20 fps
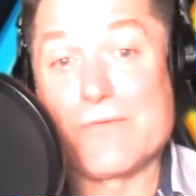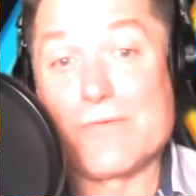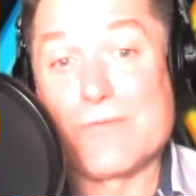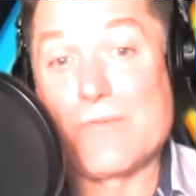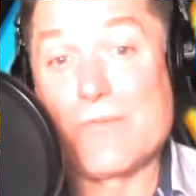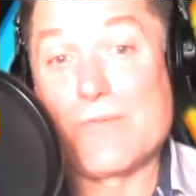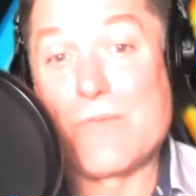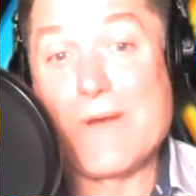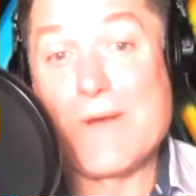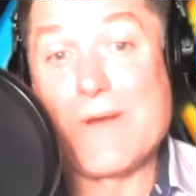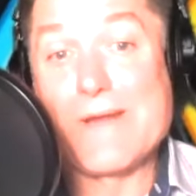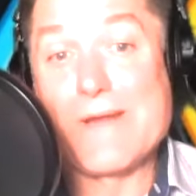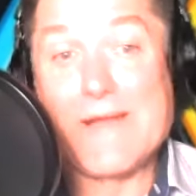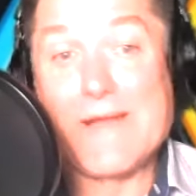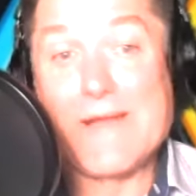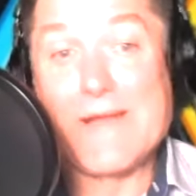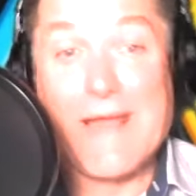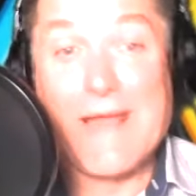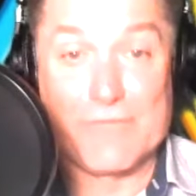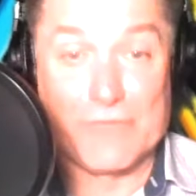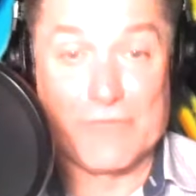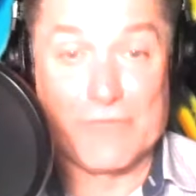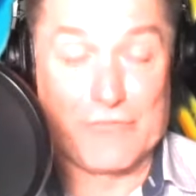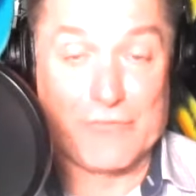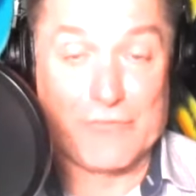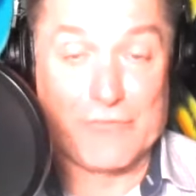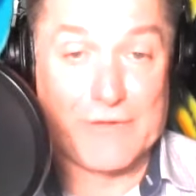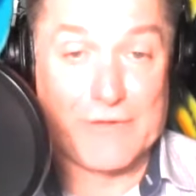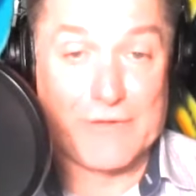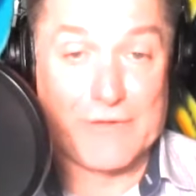wedding
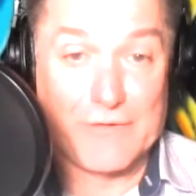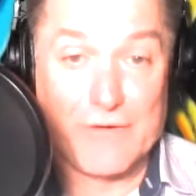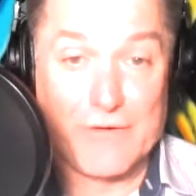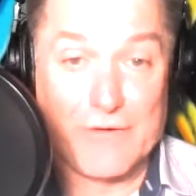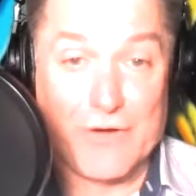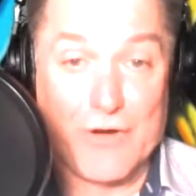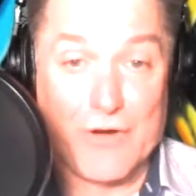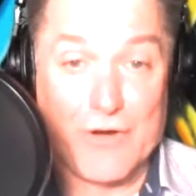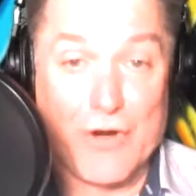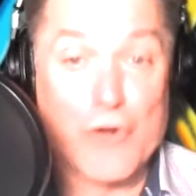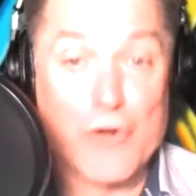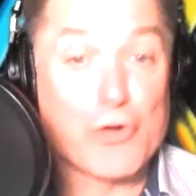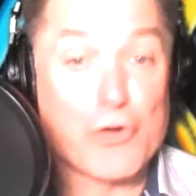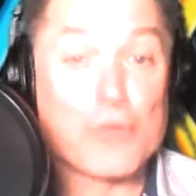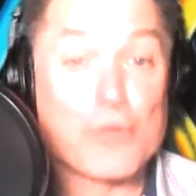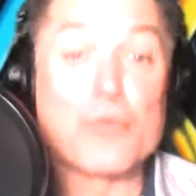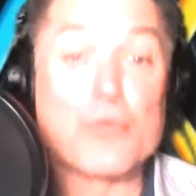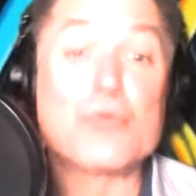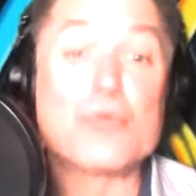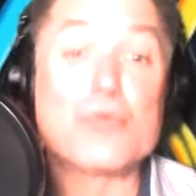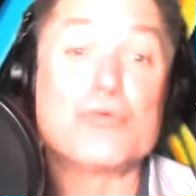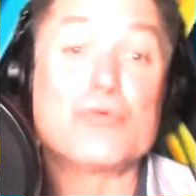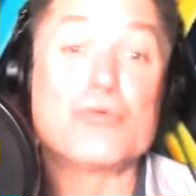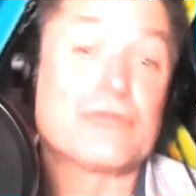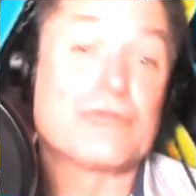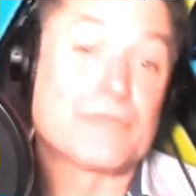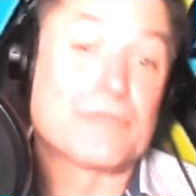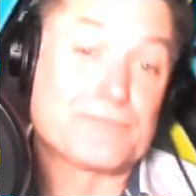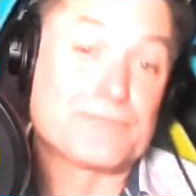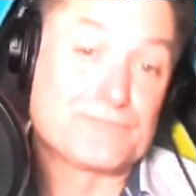anniversary on a cruise.